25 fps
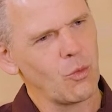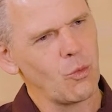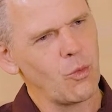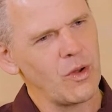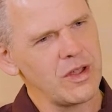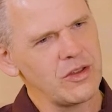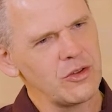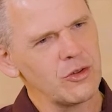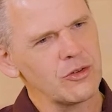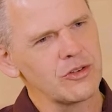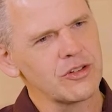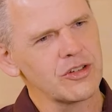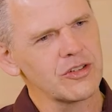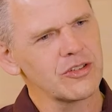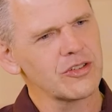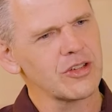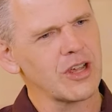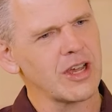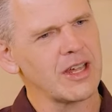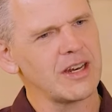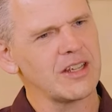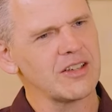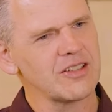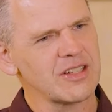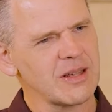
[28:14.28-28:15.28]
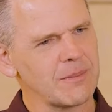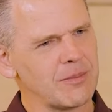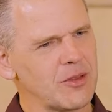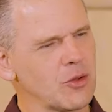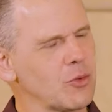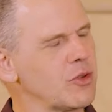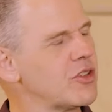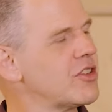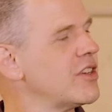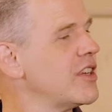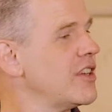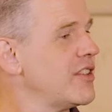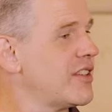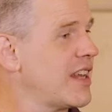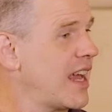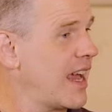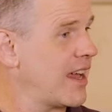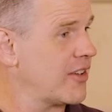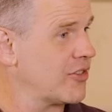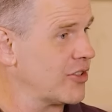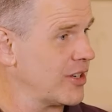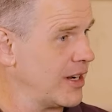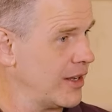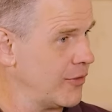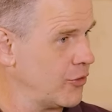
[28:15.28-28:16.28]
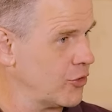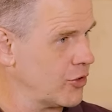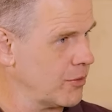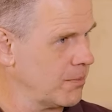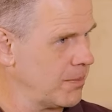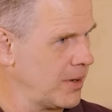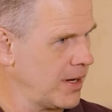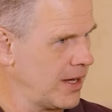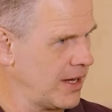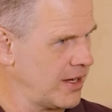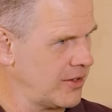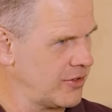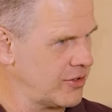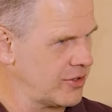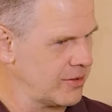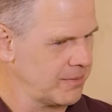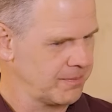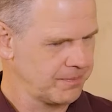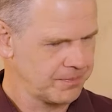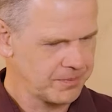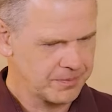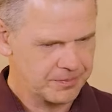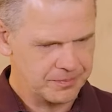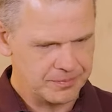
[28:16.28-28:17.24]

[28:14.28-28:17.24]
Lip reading: when you're designing something which needs ACID level compliance,